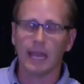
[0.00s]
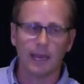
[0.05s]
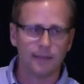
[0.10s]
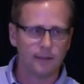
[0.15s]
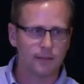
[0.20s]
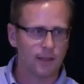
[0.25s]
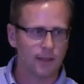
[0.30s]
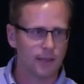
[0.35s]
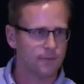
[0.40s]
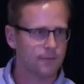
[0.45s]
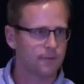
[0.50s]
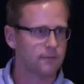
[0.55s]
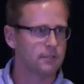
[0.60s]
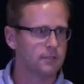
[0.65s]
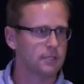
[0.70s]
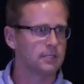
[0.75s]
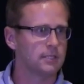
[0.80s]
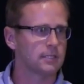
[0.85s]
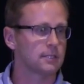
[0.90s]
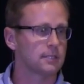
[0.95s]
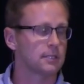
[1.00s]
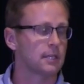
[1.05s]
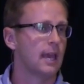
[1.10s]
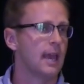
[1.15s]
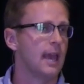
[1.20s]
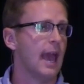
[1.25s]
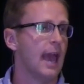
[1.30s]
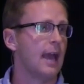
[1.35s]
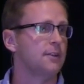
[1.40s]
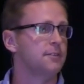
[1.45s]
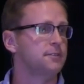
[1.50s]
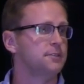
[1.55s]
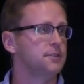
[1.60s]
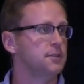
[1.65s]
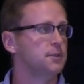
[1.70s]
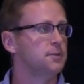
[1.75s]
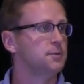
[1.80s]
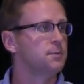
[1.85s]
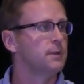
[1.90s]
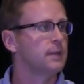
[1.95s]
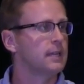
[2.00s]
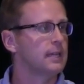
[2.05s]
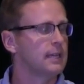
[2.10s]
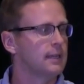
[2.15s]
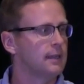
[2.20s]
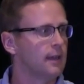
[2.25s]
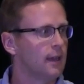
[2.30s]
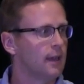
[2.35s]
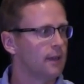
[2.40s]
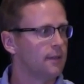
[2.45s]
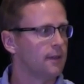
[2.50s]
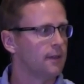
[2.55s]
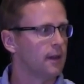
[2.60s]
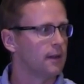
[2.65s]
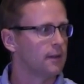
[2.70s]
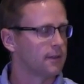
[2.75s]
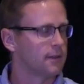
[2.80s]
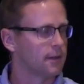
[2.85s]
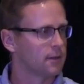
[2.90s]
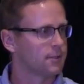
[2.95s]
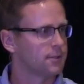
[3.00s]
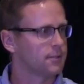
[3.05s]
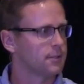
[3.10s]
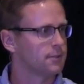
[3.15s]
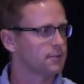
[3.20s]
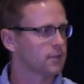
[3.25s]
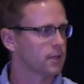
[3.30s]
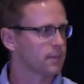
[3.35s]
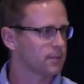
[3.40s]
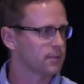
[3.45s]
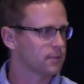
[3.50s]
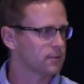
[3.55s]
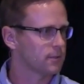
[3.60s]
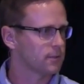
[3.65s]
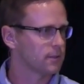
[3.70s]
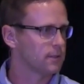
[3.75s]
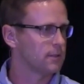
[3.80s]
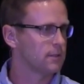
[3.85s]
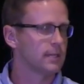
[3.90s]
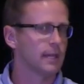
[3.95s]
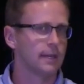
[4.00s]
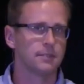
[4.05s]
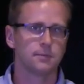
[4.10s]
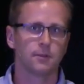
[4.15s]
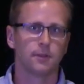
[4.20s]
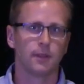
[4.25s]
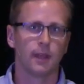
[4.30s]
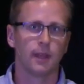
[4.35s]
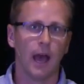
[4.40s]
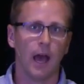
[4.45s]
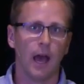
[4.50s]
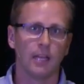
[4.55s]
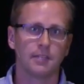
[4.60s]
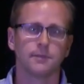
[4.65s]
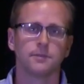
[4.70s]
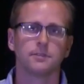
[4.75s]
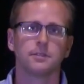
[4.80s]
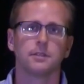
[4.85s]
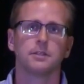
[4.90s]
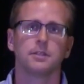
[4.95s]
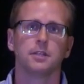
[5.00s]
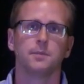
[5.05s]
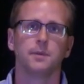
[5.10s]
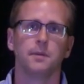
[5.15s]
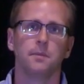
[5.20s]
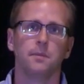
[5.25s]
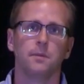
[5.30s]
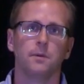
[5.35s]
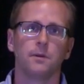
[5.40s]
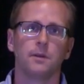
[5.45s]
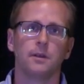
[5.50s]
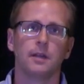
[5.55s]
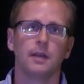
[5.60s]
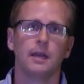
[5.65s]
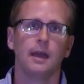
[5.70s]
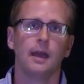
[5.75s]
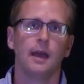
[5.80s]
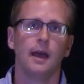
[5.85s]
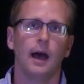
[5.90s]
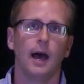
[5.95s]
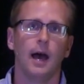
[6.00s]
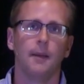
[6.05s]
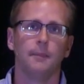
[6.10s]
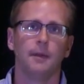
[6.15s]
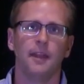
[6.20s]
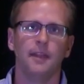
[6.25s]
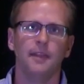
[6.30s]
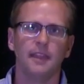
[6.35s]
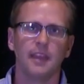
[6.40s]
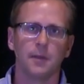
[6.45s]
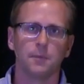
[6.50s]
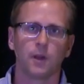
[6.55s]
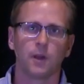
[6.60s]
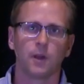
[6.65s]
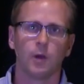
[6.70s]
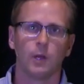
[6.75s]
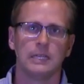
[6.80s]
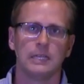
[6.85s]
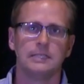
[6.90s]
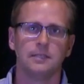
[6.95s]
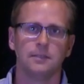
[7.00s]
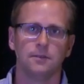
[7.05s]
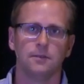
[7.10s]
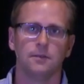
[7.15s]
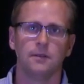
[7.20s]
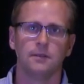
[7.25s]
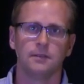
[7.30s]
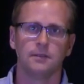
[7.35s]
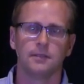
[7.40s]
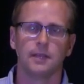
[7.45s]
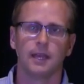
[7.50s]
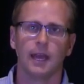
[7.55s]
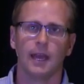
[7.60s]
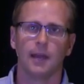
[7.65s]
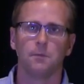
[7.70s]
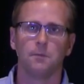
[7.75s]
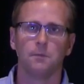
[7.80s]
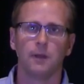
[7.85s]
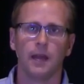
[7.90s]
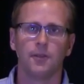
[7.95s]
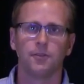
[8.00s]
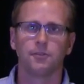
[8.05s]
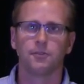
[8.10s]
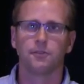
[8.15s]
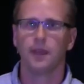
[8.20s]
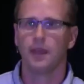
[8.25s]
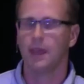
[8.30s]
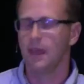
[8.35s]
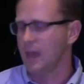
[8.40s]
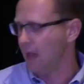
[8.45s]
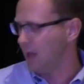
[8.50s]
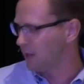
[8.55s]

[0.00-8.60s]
the life of Jesus as you read the Christian scriptures or the New Testament or the Gospels a little bit more. And then we're going to kind of rest at a